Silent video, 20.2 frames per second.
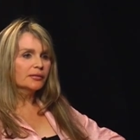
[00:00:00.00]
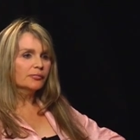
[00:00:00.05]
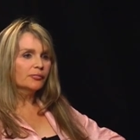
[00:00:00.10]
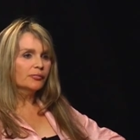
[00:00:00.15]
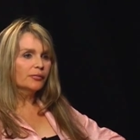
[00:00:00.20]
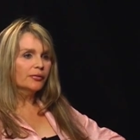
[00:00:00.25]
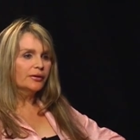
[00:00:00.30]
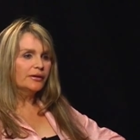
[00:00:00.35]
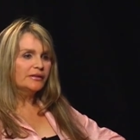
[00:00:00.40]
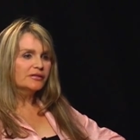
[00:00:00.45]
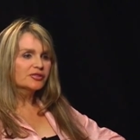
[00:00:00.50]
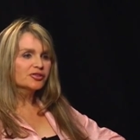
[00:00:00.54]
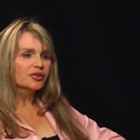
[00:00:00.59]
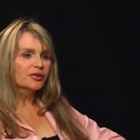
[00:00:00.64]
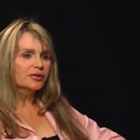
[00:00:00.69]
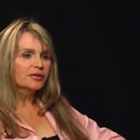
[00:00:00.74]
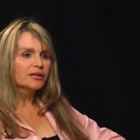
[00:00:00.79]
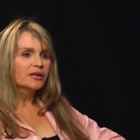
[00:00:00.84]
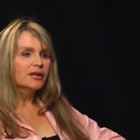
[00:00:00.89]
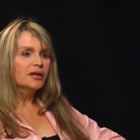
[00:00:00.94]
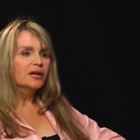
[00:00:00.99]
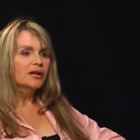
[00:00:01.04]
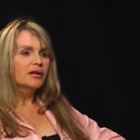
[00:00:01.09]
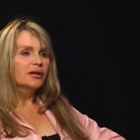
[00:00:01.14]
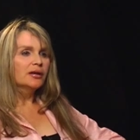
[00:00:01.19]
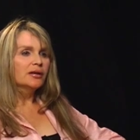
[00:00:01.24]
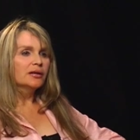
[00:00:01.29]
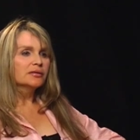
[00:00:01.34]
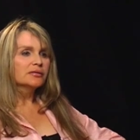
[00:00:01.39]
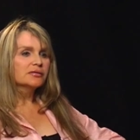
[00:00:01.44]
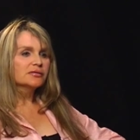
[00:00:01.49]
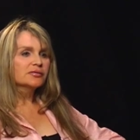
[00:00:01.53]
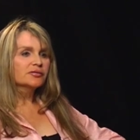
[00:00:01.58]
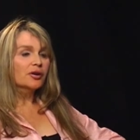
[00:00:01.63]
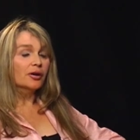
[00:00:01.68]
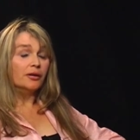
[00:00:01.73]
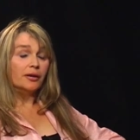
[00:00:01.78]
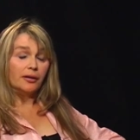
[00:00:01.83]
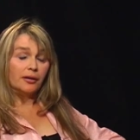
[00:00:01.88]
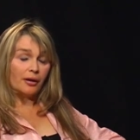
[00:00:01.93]
when he
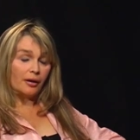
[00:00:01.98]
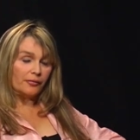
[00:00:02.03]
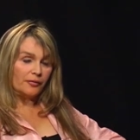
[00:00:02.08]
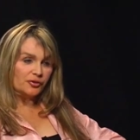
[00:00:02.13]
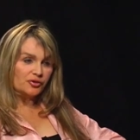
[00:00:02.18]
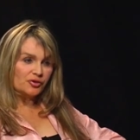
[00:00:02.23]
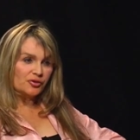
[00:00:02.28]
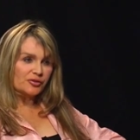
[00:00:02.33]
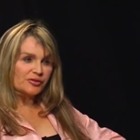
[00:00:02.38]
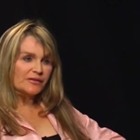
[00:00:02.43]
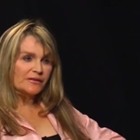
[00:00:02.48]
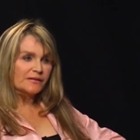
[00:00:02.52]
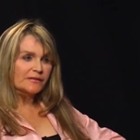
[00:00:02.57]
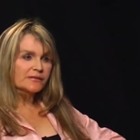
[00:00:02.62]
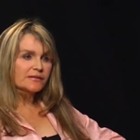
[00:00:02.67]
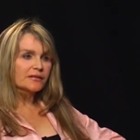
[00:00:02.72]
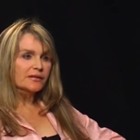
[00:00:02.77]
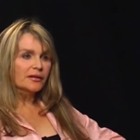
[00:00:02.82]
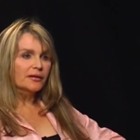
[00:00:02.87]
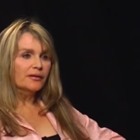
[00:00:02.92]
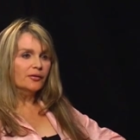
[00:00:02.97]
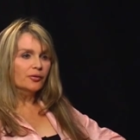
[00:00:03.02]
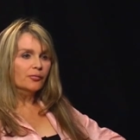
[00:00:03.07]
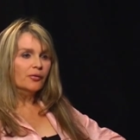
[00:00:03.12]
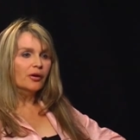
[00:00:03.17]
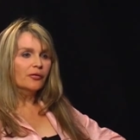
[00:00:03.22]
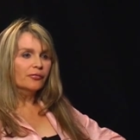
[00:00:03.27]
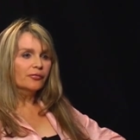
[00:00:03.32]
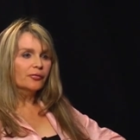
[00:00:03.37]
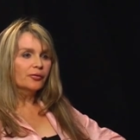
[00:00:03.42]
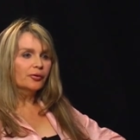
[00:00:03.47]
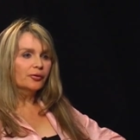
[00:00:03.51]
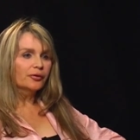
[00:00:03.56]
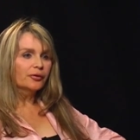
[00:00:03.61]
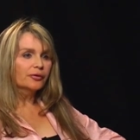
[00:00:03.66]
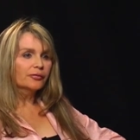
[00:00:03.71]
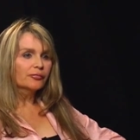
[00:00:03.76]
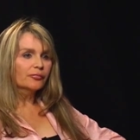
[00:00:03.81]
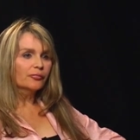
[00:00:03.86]
starting on the juices and the raw food?